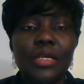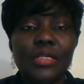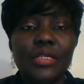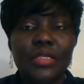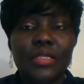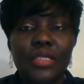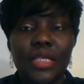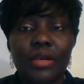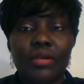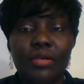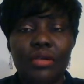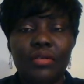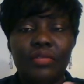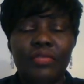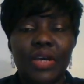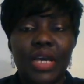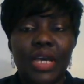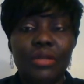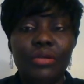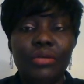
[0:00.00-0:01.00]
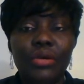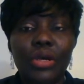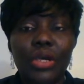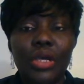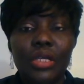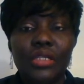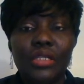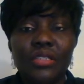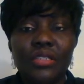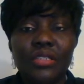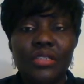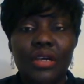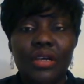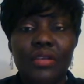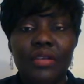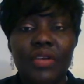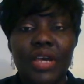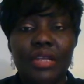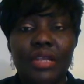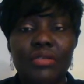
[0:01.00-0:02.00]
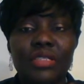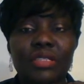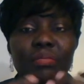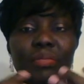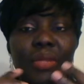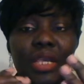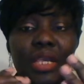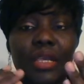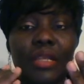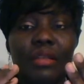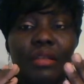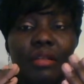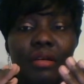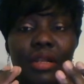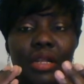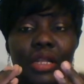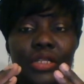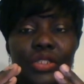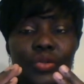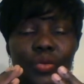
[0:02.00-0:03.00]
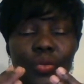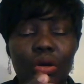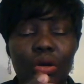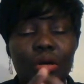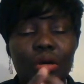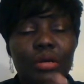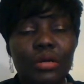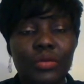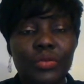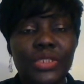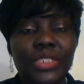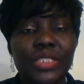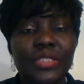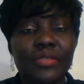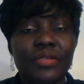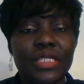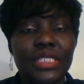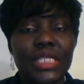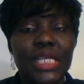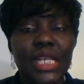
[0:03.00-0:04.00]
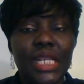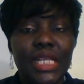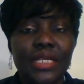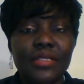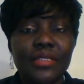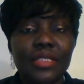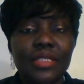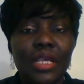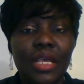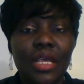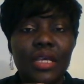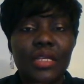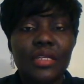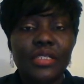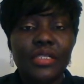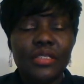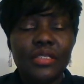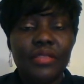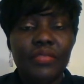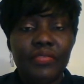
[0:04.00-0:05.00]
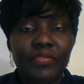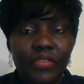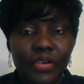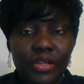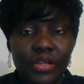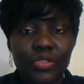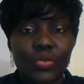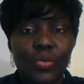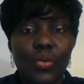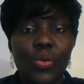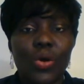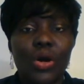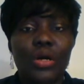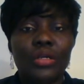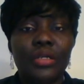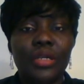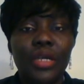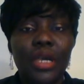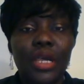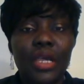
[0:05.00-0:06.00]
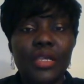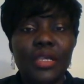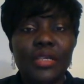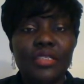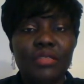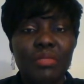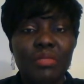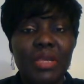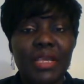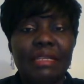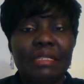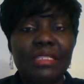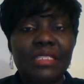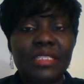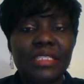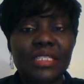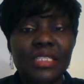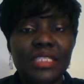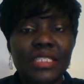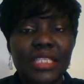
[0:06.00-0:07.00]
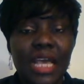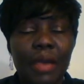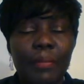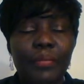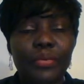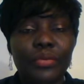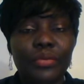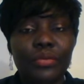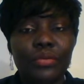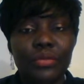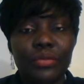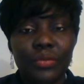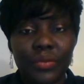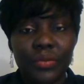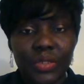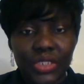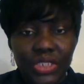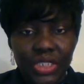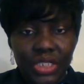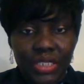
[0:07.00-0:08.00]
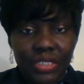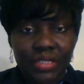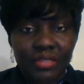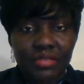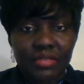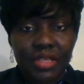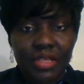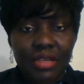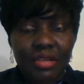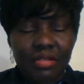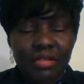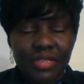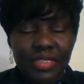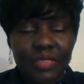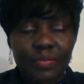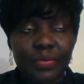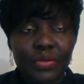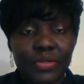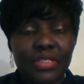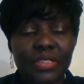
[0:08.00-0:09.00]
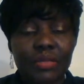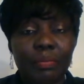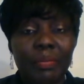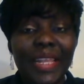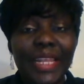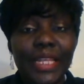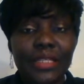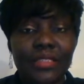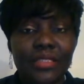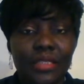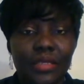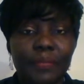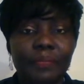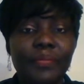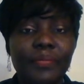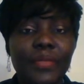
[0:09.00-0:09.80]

second value. The third value is making knowledge work, which is resilience. The fourth one is making things happen, which is responsibility.